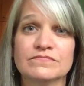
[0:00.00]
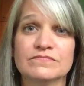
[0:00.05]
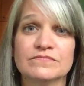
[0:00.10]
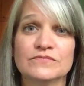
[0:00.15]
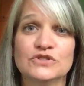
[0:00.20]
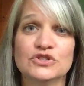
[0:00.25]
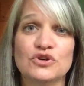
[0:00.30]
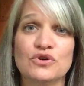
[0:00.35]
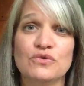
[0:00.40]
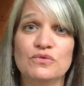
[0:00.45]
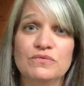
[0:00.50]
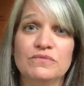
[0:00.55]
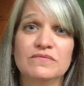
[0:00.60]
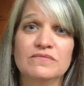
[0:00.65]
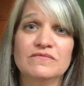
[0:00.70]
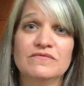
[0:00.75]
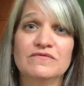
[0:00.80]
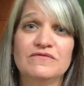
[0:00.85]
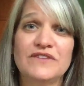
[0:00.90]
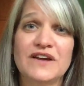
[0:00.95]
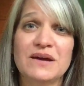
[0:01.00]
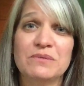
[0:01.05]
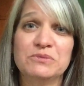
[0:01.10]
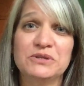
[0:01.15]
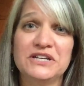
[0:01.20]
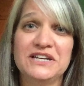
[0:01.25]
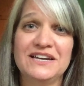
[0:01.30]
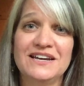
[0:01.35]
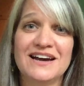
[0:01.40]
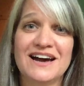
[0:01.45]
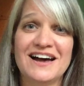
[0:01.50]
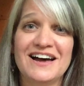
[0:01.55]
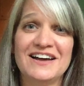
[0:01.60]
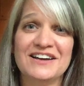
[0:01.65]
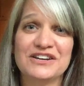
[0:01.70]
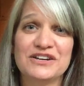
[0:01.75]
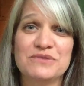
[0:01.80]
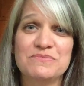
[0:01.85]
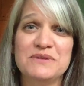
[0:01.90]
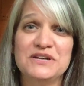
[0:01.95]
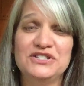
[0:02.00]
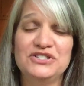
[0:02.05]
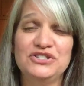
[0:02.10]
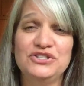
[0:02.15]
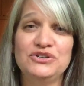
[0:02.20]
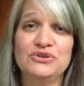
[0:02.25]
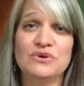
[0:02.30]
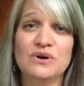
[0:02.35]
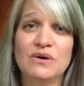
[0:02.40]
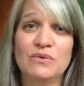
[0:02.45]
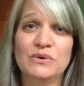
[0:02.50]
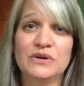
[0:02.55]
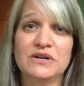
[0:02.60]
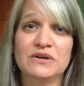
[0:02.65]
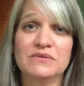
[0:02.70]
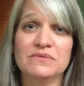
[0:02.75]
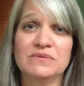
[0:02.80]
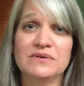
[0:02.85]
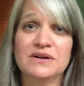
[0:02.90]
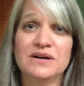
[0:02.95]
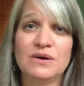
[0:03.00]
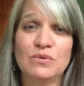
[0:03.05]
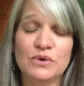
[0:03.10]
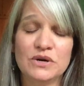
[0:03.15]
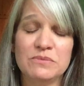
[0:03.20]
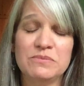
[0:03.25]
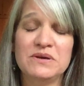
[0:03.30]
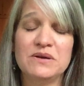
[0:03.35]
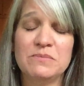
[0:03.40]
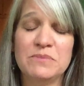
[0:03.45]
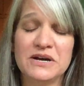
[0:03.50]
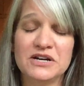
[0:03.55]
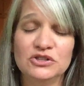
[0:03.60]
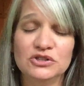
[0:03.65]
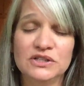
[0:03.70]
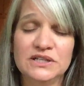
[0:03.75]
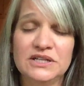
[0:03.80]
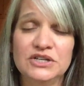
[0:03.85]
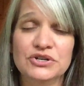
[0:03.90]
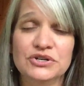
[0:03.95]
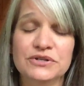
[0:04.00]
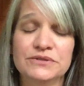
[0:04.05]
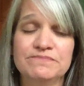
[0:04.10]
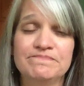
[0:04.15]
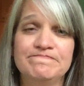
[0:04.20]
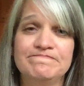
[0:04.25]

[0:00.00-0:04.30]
So, family, I commit to you. I want to be a better leader.